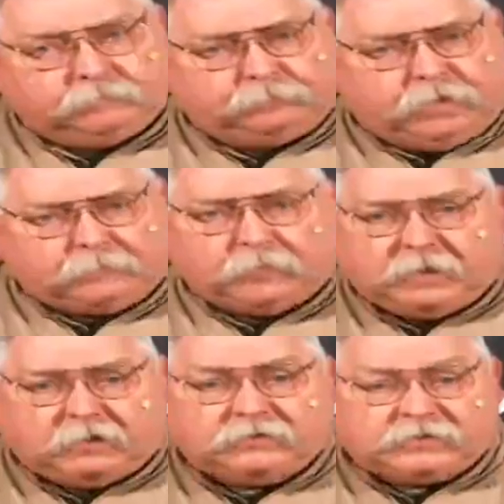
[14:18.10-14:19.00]
pepper
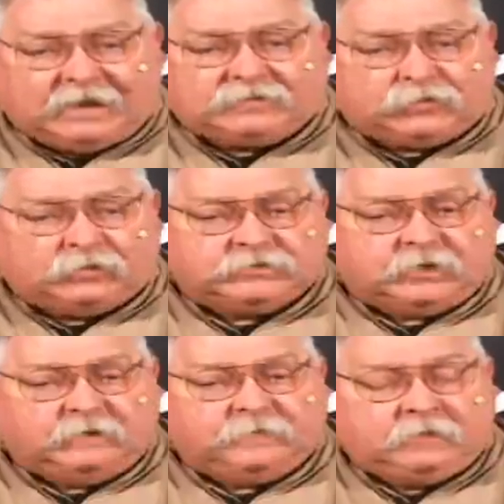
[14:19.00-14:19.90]
mills and that sort of
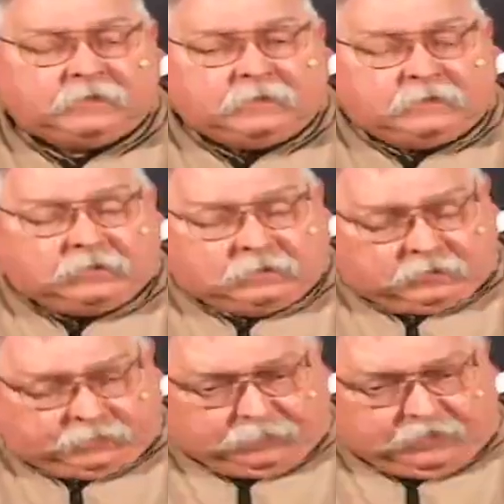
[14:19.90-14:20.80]
stuff.
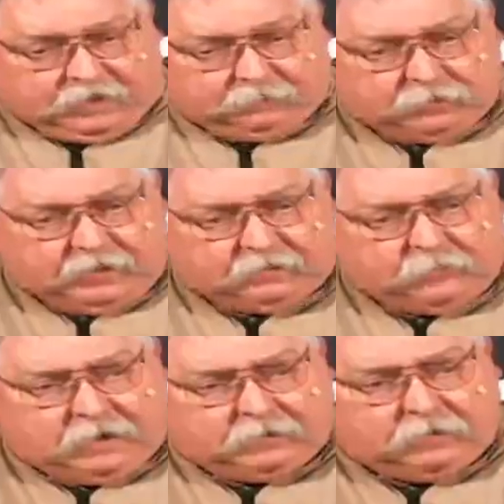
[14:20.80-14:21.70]
You got a blank
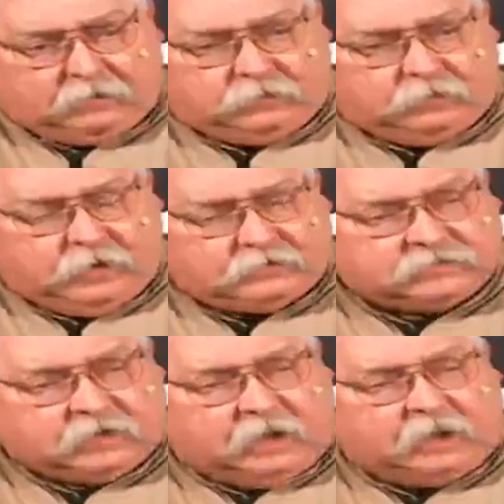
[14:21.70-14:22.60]
mounted on your
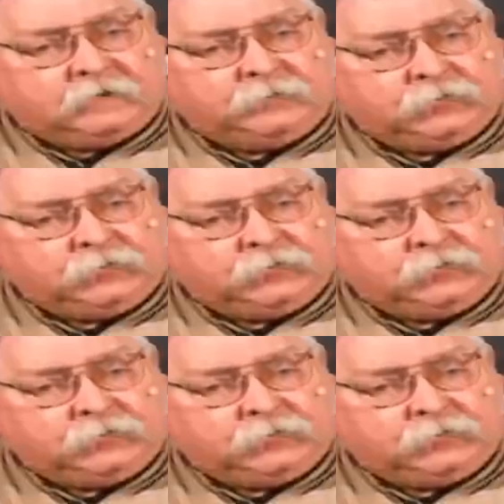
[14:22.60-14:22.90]
headstock.